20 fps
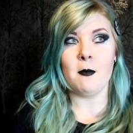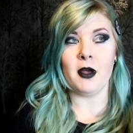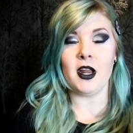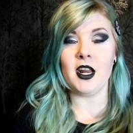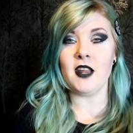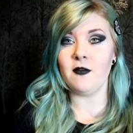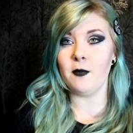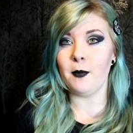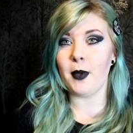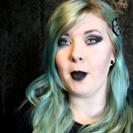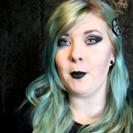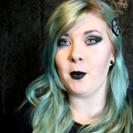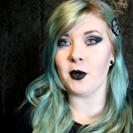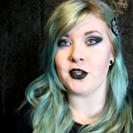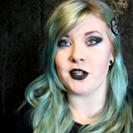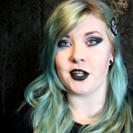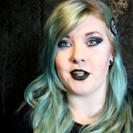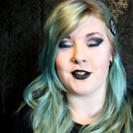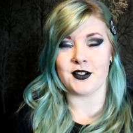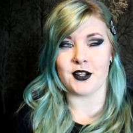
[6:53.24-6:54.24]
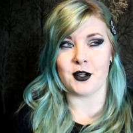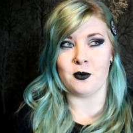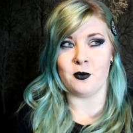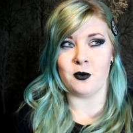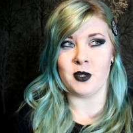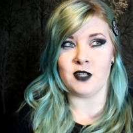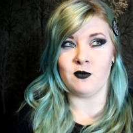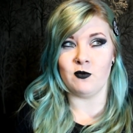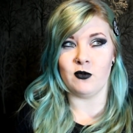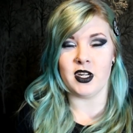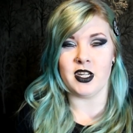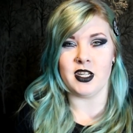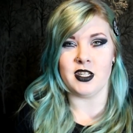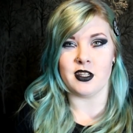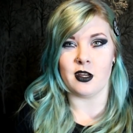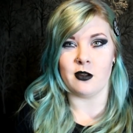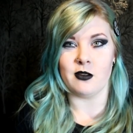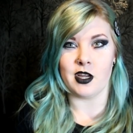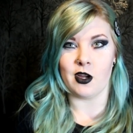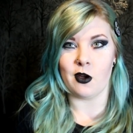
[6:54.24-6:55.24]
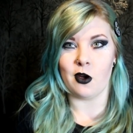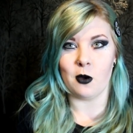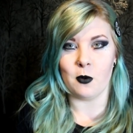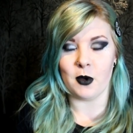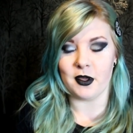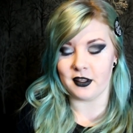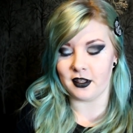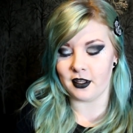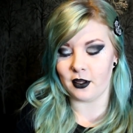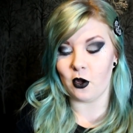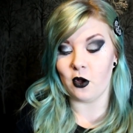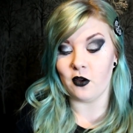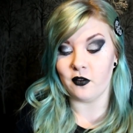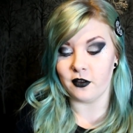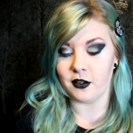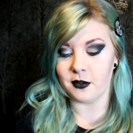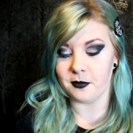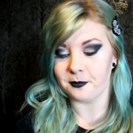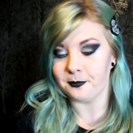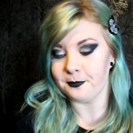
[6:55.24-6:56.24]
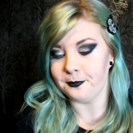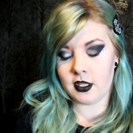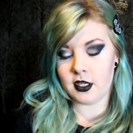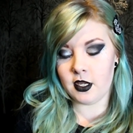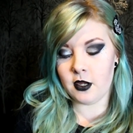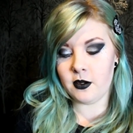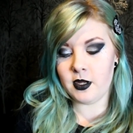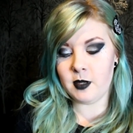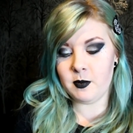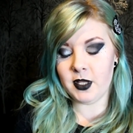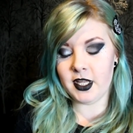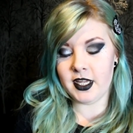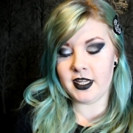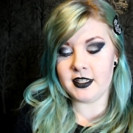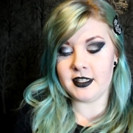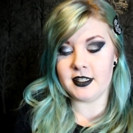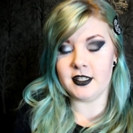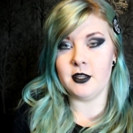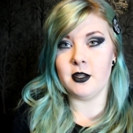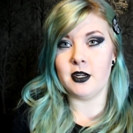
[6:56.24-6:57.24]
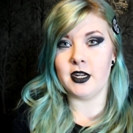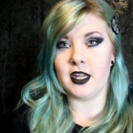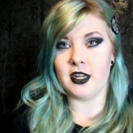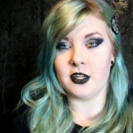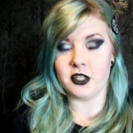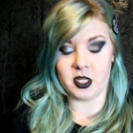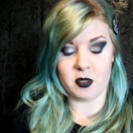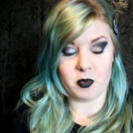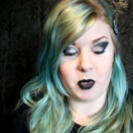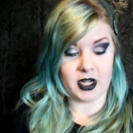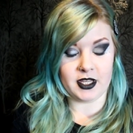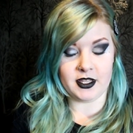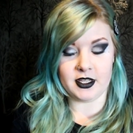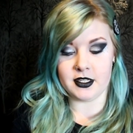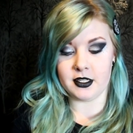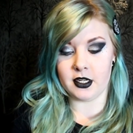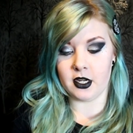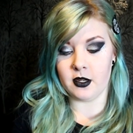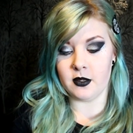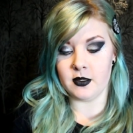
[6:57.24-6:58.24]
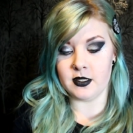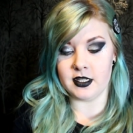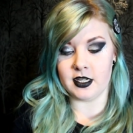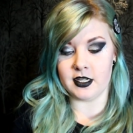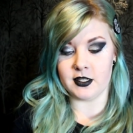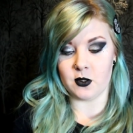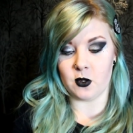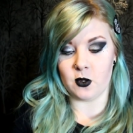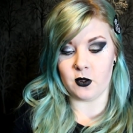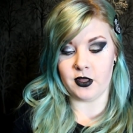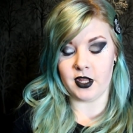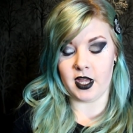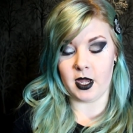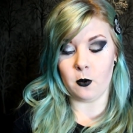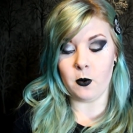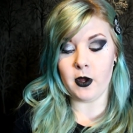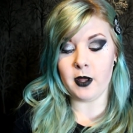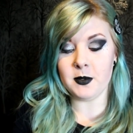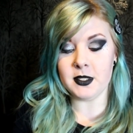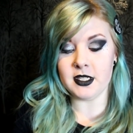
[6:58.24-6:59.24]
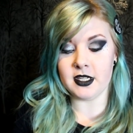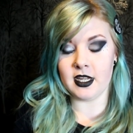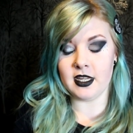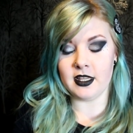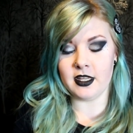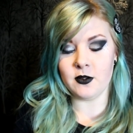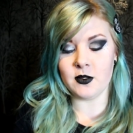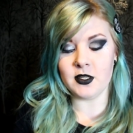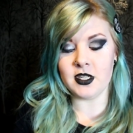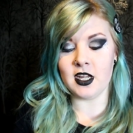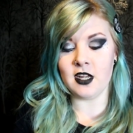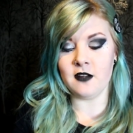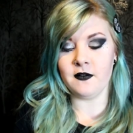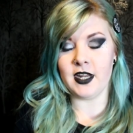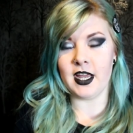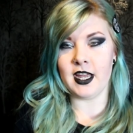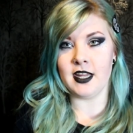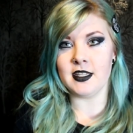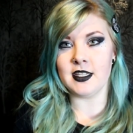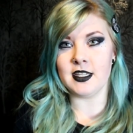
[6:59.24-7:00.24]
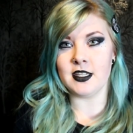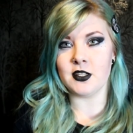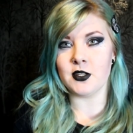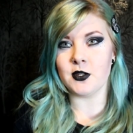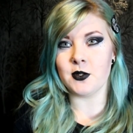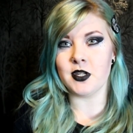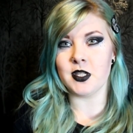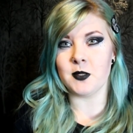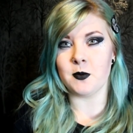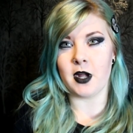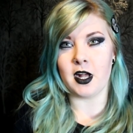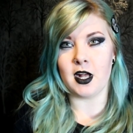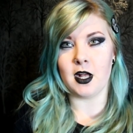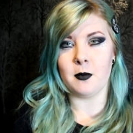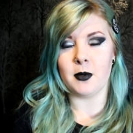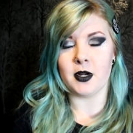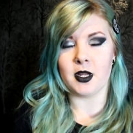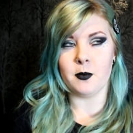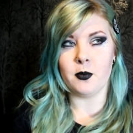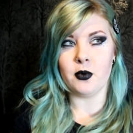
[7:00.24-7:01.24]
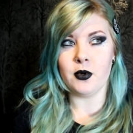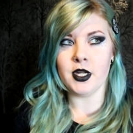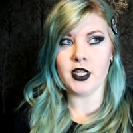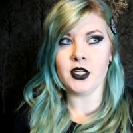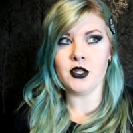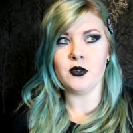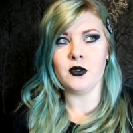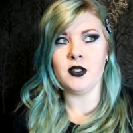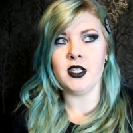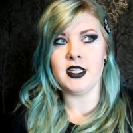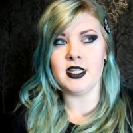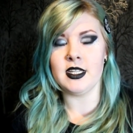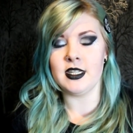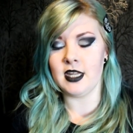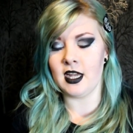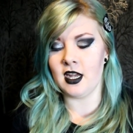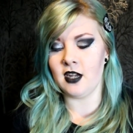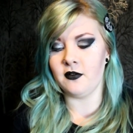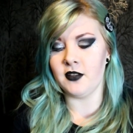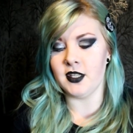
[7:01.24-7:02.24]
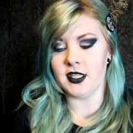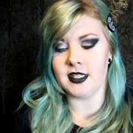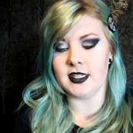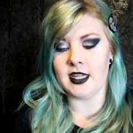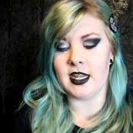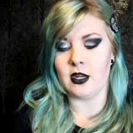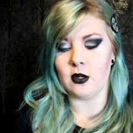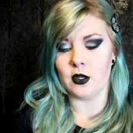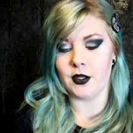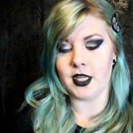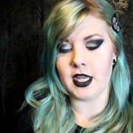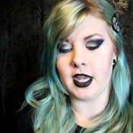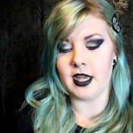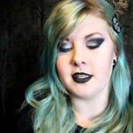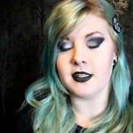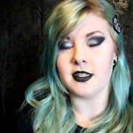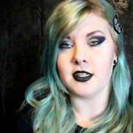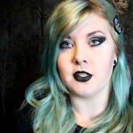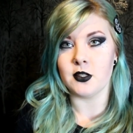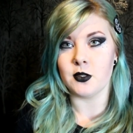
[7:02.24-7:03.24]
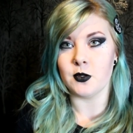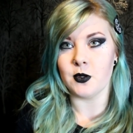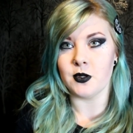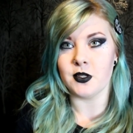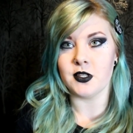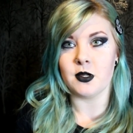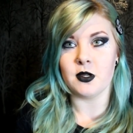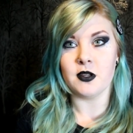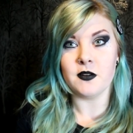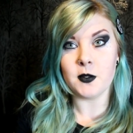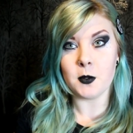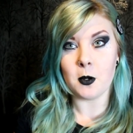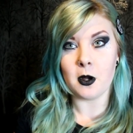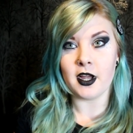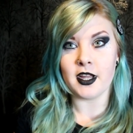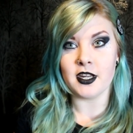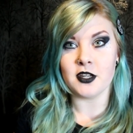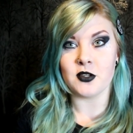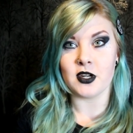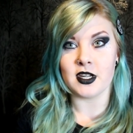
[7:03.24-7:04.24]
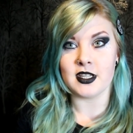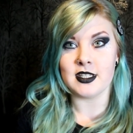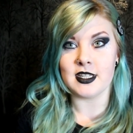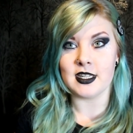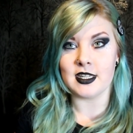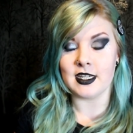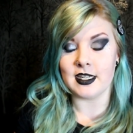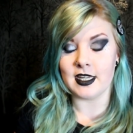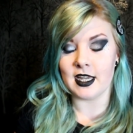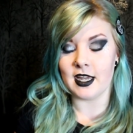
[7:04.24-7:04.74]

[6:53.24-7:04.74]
but I live in Pembrokeshire, so we really don't get hot weather that often. The only place you can actually buy these coats is on their website. They also have an Etsy store as well, but I'm pretty sure they didn't have the sale on the Etsy store, so if you are interested in